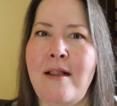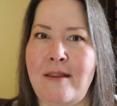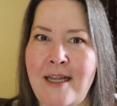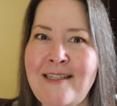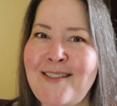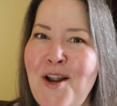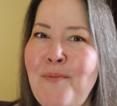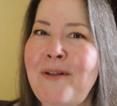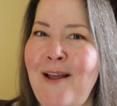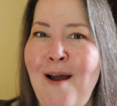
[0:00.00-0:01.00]
let us know
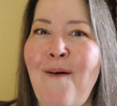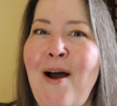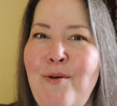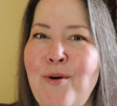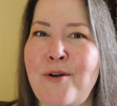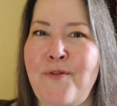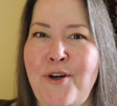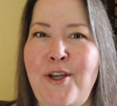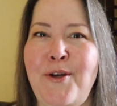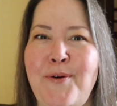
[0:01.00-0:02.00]
below how it worked for
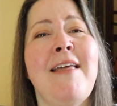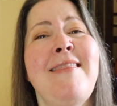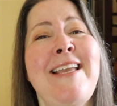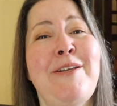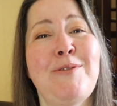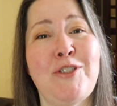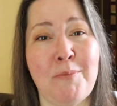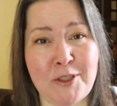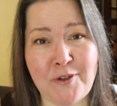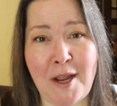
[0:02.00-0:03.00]
you. Thank you so
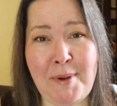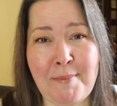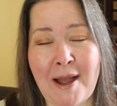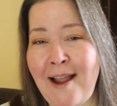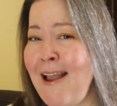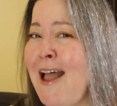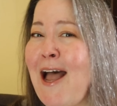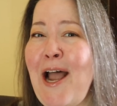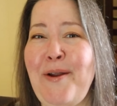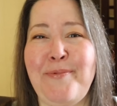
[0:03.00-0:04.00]
much for coming by.
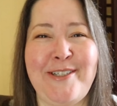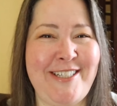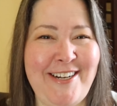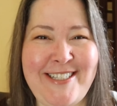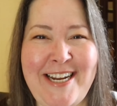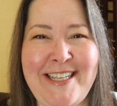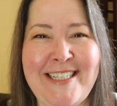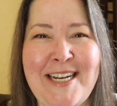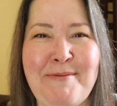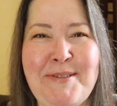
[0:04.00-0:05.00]
I appreciate you taking the
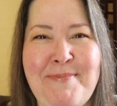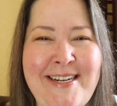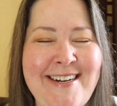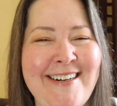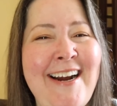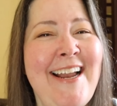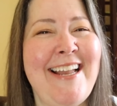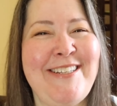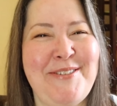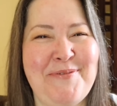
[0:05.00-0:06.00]
time to be here
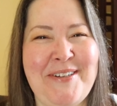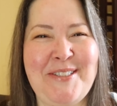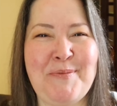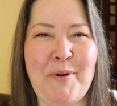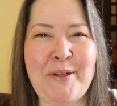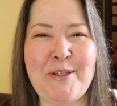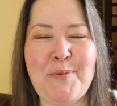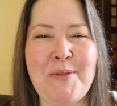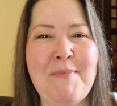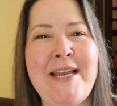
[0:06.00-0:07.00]
and do the fun spoilers
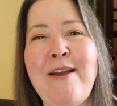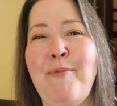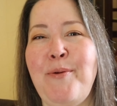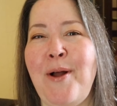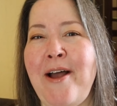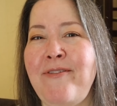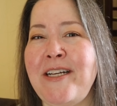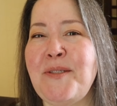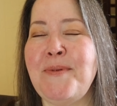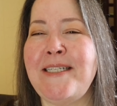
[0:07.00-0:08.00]
with me. We will have
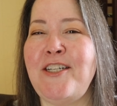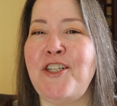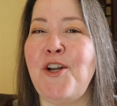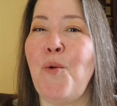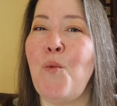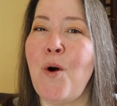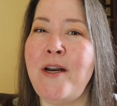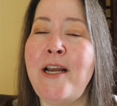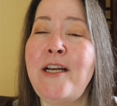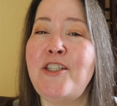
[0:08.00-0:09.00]
customization
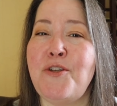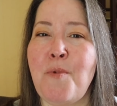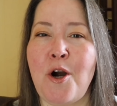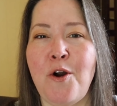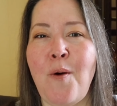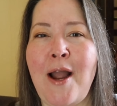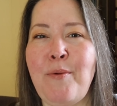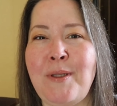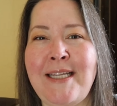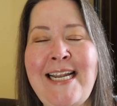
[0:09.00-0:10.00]
one tomorrow. I
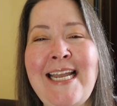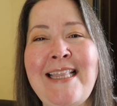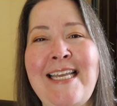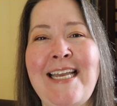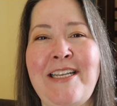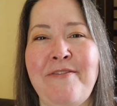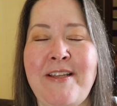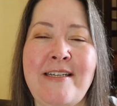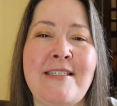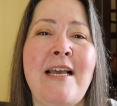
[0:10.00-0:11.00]
will link at the end of
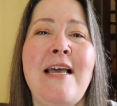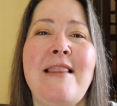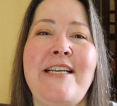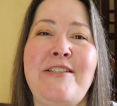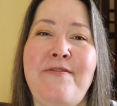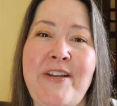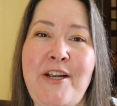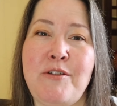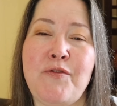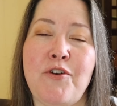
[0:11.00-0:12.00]
this the
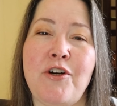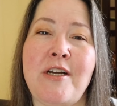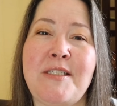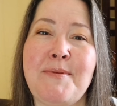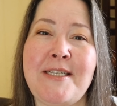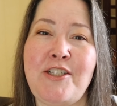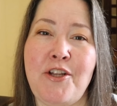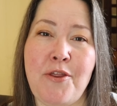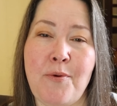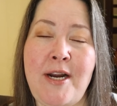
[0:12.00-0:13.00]
videos for
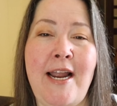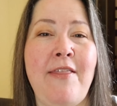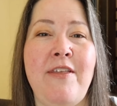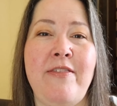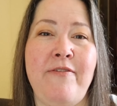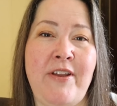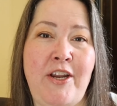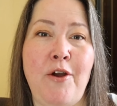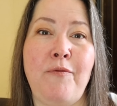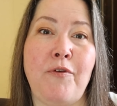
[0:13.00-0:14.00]
customization three, and then the
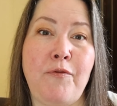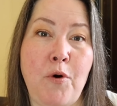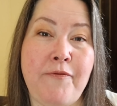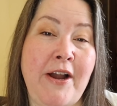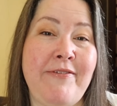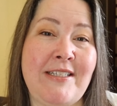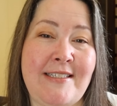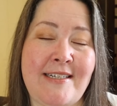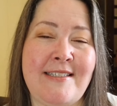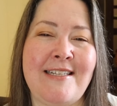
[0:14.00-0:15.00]
video for four, five, and
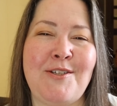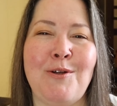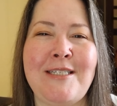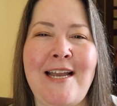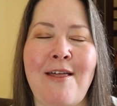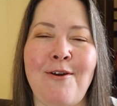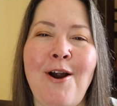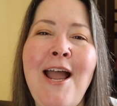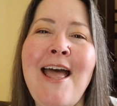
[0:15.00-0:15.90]
six that's all together.